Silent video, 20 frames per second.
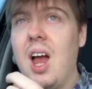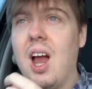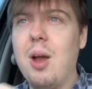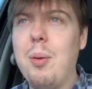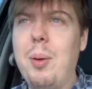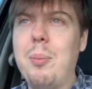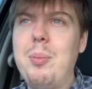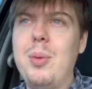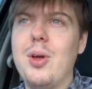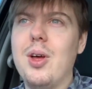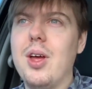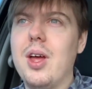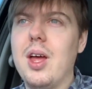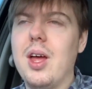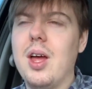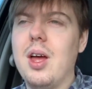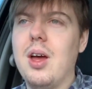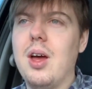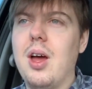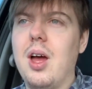I remember
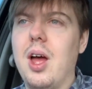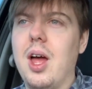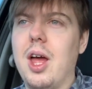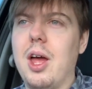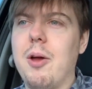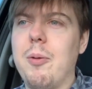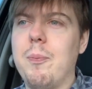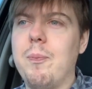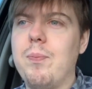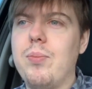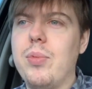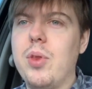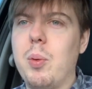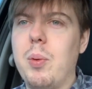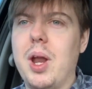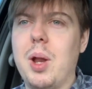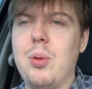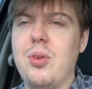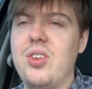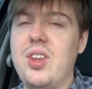
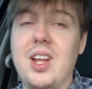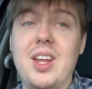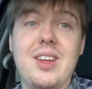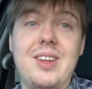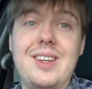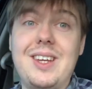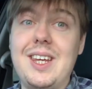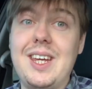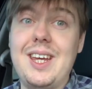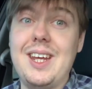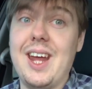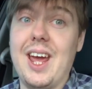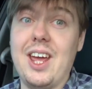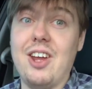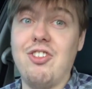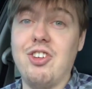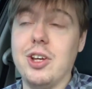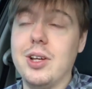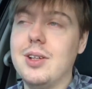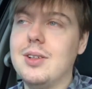when I was still a
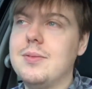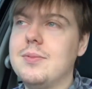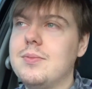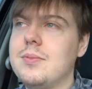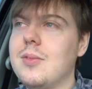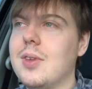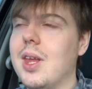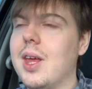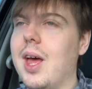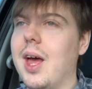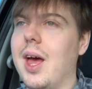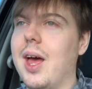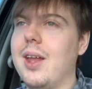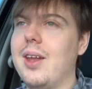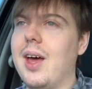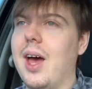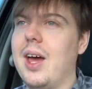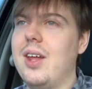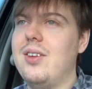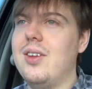teenager,
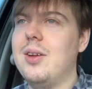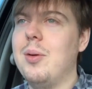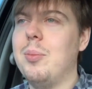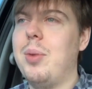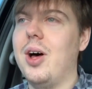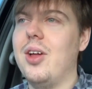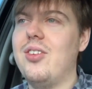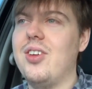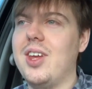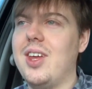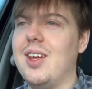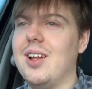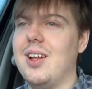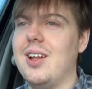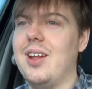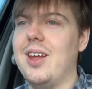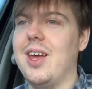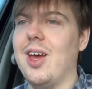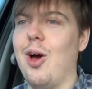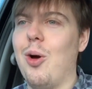and I didn't
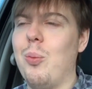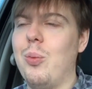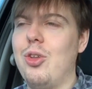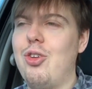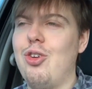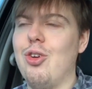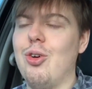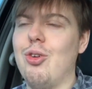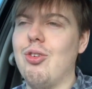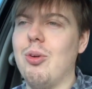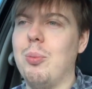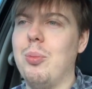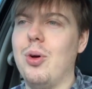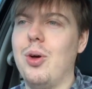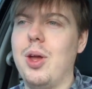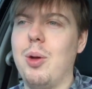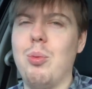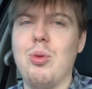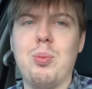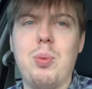particularly get on with children,
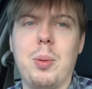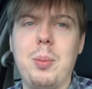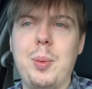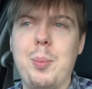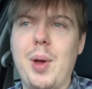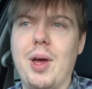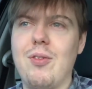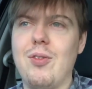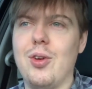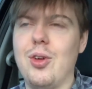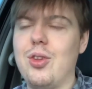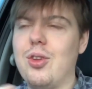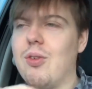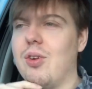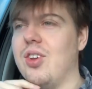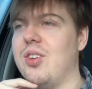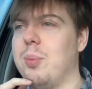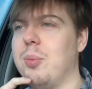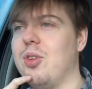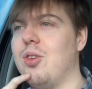but it was probably my first
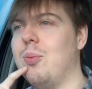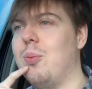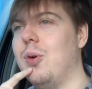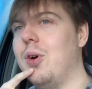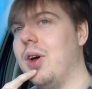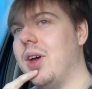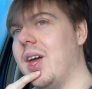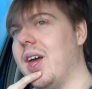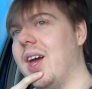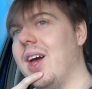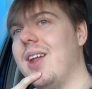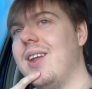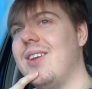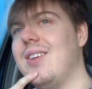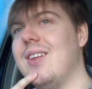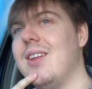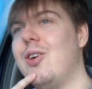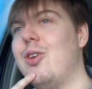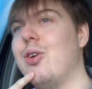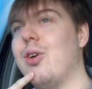Christmas of working, and
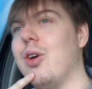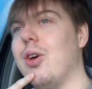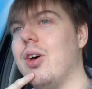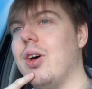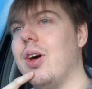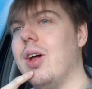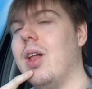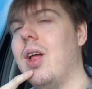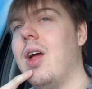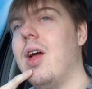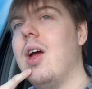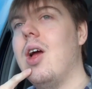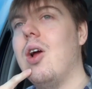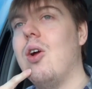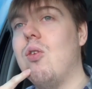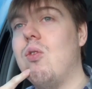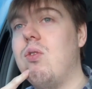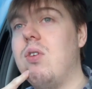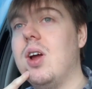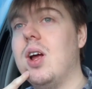this little girl
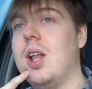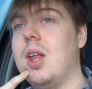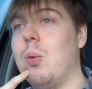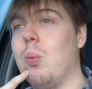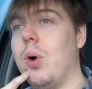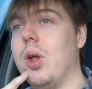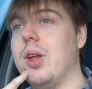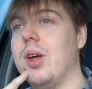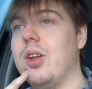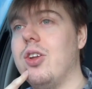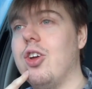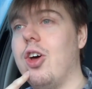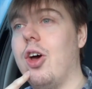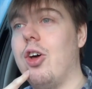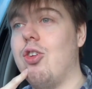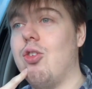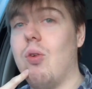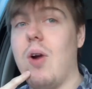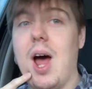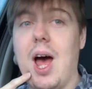really wanted
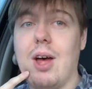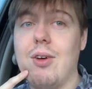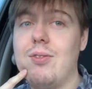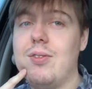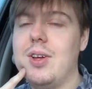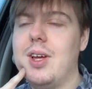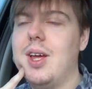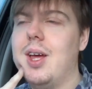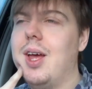a giraffe.